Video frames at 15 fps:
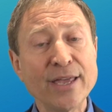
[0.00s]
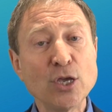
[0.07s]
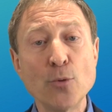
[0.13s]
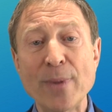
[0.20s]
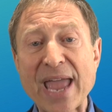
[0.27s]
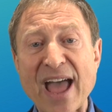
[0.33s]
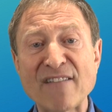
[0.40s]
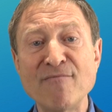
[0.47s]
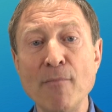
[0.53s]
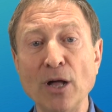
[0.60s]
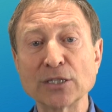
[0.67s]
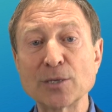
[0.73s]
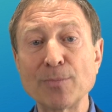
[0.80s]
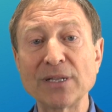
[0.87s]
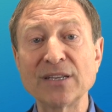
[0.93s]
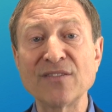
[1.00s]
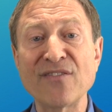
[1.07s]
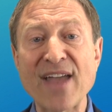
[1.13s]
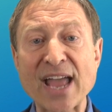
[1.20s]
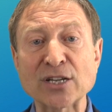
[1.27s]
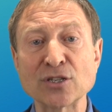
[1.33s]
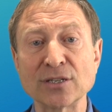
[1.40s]
You may have multiple
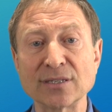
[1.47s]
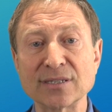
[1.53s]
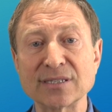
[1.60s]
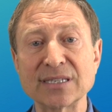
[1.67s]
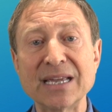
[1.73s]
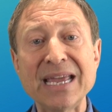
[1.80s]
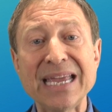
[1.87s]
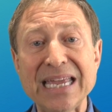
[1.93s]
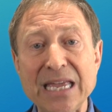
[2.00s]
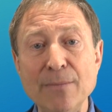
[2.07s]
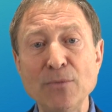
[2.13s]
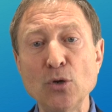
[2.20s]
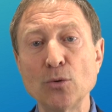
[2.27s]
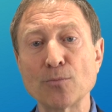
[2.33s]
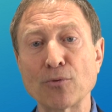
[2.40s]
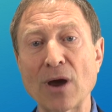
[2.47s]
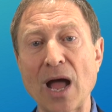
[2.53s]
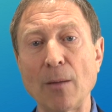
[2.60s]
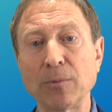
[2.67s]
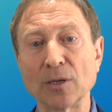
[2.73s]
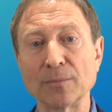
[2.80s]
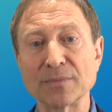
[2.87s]
infections, immune
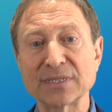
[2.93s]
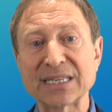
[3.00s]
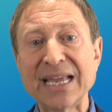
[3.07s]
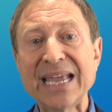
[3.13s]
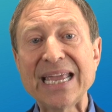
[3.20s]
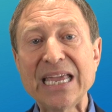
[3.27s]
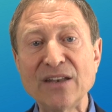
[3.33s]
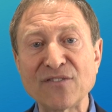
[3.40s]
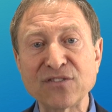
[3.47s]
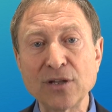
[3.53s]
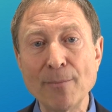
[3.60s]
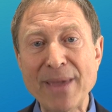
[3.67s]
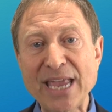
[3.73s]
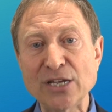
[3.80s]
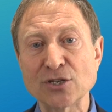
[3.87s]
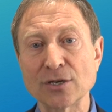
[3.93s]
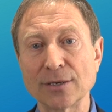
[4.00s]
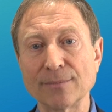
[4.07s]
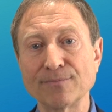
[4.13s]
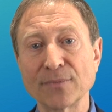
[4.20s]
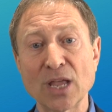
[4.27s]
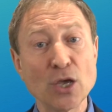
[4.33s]
problems,
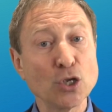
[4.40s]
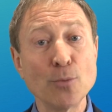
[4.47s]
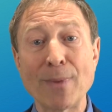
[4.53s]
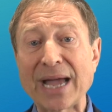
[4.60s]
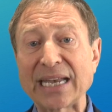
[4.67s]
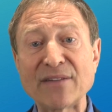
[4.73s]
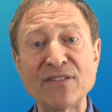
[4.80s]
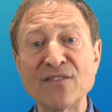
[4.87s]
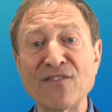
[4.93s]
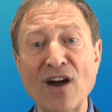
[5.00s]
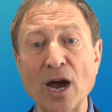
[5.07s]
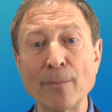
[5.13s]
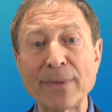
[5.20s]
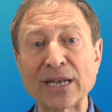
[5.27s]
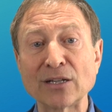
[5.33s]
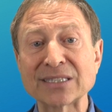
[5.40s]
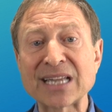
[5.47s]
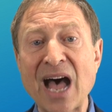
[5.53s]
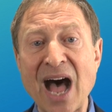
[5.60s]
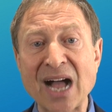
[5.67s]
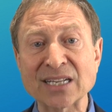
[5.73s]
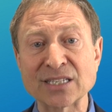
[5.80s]
inflammation. You might have environmental
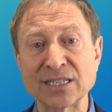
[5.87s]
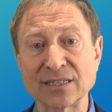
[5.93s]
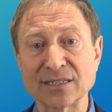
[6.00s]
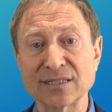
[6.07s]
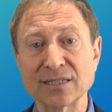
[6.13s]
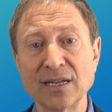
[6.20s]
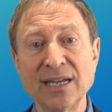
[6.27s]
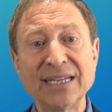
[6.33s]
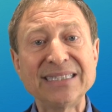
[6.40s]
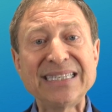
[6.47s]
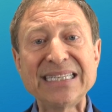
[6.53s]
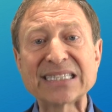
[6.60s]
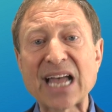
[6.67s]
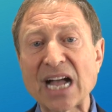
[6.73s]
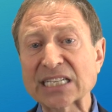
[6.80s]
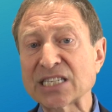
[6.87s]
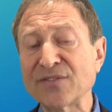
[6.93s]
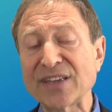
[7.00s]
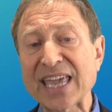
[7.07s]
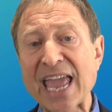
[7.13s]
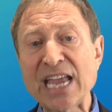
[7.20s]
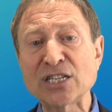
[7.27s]
toxins,
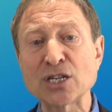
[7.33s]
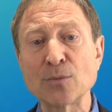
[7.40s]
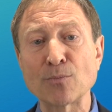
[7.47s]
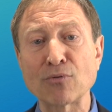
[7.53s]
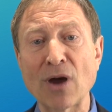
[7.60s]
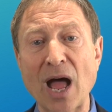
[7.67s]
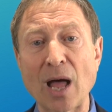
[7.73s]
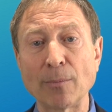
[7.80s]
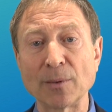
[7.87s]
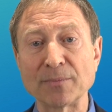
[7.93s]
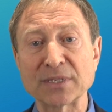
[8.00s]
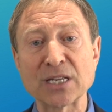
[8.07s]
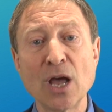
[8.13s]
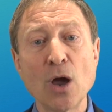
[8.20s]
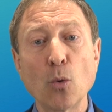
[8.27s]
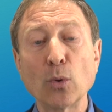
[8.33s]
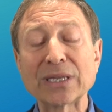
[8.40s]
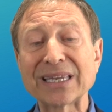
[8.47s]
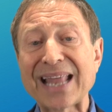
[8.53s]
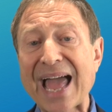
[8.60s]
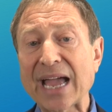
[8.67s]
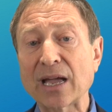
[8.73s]
detoxification problems with
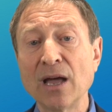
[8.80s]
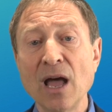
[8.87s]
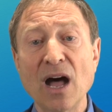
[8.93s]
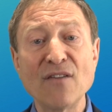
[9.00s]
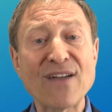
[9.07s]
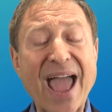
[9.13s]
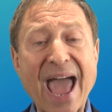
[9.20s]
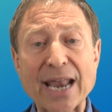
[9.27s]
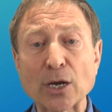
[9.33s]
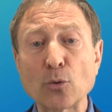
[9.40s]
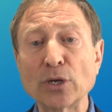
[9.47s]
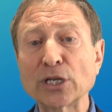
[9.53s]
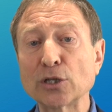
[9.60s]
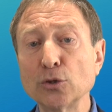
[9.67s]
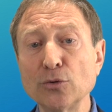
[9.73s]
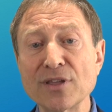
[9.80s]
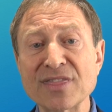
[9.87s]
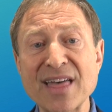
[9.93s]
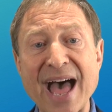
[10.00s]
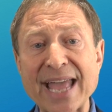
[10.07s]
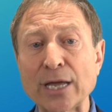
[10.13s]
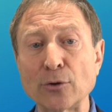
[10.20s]
lack of adequate
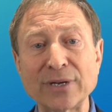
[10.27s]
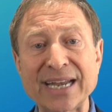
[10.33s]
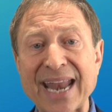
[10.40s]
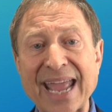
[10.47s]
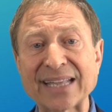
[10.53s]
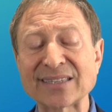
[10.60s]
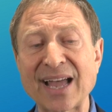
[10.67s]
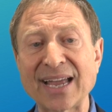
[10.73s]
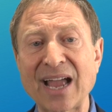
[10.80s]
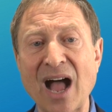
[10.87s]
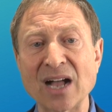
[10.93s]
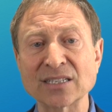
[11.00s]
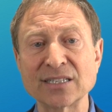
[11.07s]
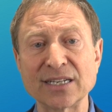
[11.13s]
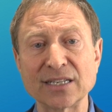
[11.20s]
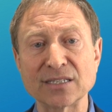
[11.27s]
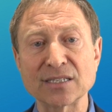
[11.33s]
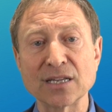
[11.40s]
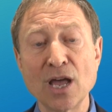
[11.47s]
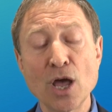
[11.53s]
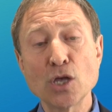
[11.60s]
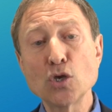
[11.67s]
glutathione and
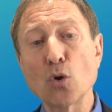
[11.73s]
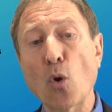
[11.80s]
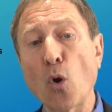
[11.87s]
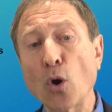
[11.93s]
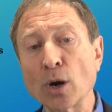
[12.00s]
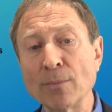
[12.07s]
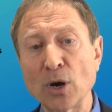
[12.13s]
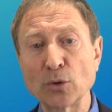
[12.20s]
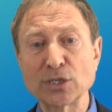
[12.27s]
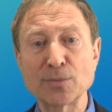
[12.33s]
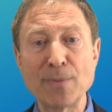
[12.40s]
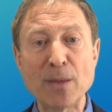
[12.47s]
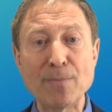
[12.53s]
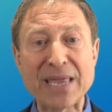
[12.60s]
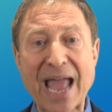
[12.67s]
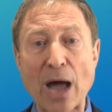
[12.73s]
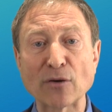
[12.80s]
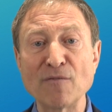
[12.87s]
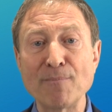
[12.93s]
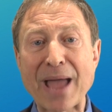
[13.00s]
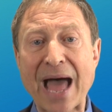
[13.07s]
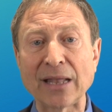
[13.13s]
antioxidants. Your hormones may be out
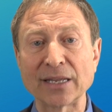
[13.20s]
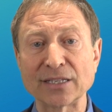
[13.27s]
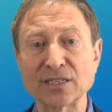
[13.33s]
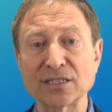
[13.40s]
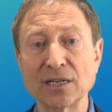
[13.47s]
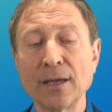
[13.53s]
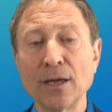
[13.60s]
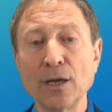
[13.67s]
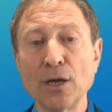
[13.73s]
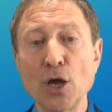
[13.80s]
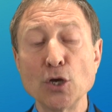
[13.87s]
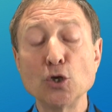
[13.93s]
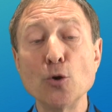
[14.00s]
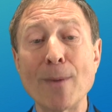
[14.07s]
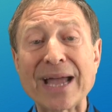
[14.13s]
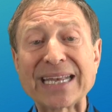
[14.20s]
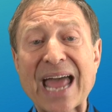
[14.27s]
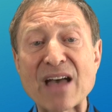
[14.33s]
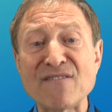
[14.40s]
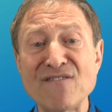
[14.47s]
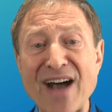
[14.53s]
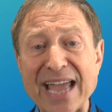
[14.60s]
of balance. You might
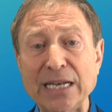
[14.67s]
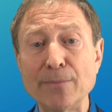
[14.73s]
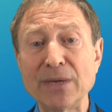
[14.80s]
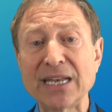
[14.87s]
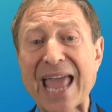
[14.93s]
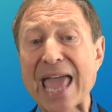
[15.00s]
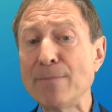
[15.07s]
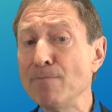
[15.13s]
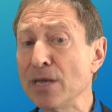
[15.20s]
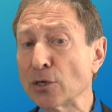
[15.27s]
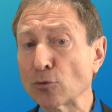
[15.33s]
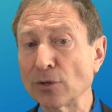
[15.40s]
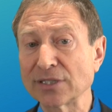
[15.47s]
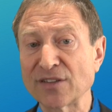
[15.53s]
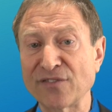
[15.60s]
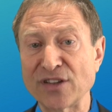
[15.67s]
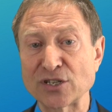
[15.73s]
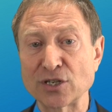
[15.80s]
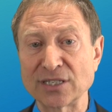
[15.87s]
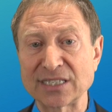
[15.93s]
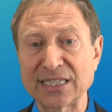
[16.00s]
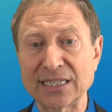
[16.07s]
have vitamin and mineral
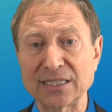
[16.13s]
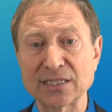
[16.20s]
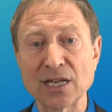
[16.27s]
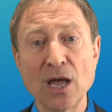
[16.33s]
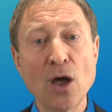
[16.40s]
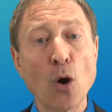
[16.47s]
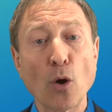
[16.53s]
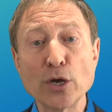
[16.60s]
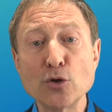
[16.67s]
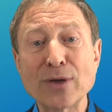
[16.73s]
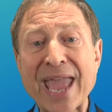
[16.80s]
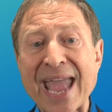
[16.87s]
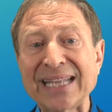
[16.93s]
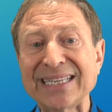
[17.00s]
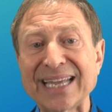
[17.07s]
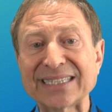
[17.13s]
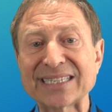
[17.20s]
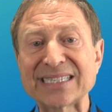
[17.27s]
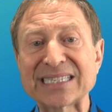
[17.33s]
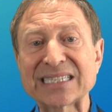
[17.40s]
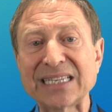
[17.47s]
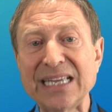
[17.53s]
deficiencies, or you can't get
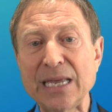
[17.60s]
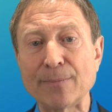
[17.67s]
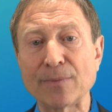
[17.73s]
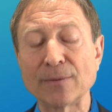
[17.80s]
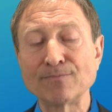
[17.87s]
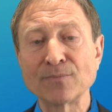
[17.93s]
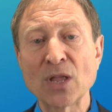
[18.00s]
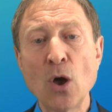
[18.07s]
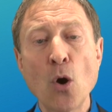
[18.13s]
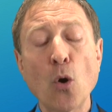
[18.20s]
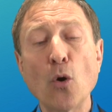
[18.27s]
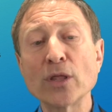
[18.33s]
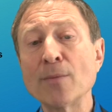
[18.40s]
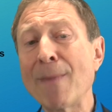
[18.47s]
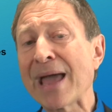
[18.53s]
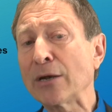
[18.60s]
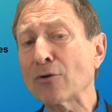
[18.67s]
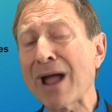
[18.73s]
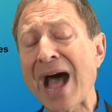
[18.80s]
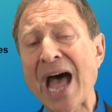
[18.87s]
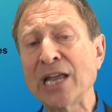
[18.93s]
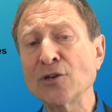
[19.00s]
to sleep, or the
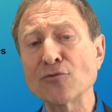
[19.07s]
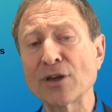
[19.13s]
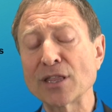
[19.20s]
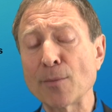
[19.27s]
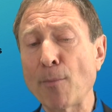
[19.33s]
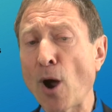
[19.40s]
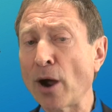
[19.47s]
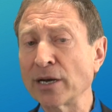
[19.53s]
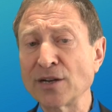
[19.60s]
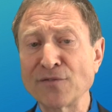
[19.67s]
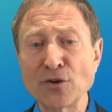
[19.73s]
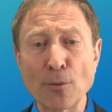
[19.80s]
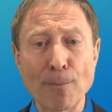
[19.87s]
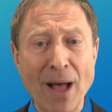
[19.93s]
mitochondria, the part of your